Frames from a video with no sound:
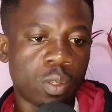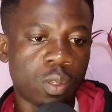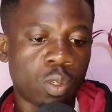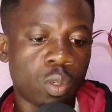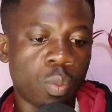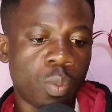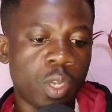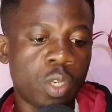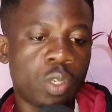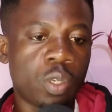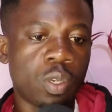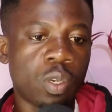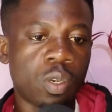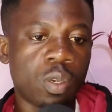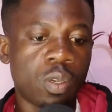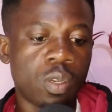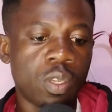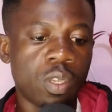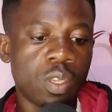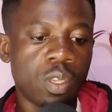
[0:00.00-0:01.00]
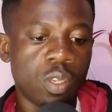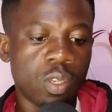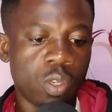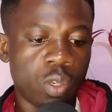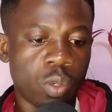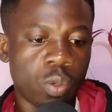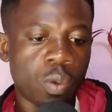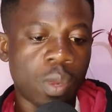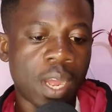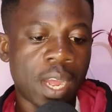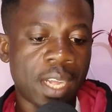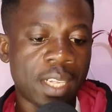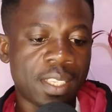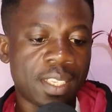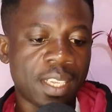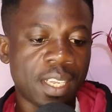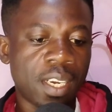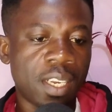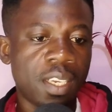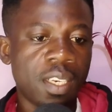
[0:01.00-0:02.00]
So make sure you are
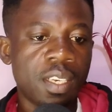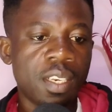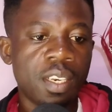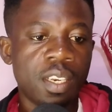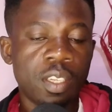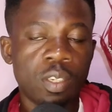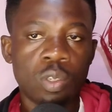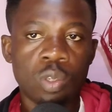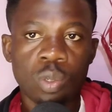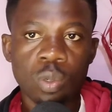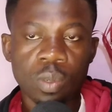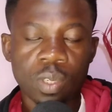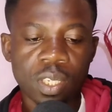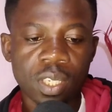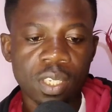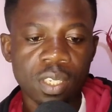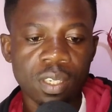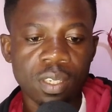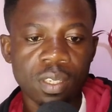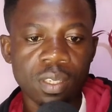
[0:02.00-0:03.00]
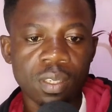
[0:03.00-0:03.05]
telling the truth.